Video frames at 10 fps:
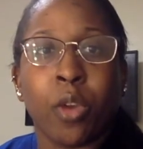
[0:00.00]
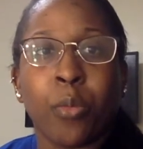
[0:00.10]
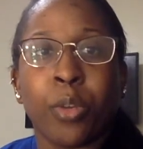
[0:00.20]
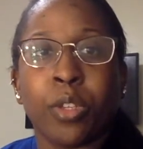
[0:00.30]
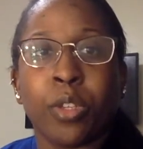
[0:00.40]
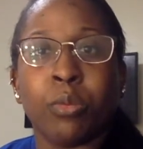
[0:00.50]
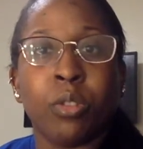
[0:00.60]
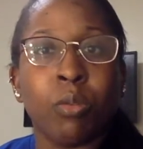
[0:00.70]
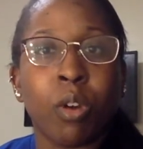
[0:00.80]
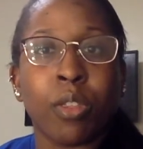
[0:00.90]
When you
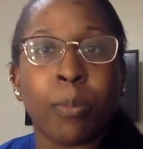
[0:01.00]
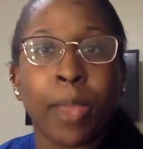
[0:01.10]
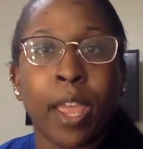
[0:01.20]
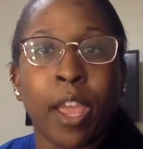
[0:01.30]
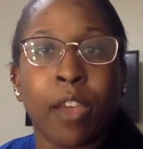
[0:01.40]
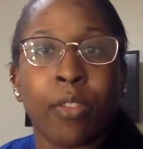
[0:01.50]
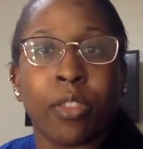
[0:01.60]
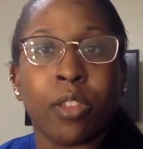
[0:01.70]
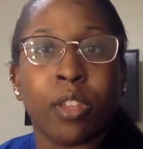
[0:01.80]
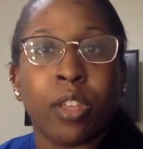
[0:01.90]
do all the math
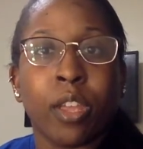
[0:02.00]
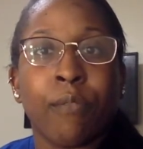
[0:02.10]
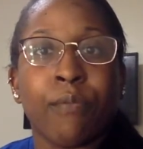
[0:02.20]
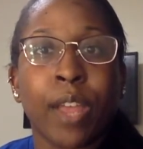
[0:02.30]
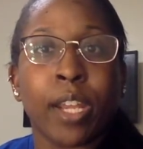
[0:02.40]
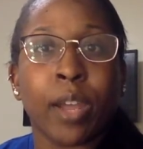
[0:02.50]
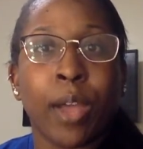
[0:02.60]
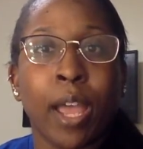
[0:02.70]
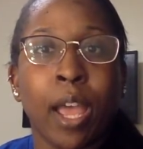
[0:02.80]
and find out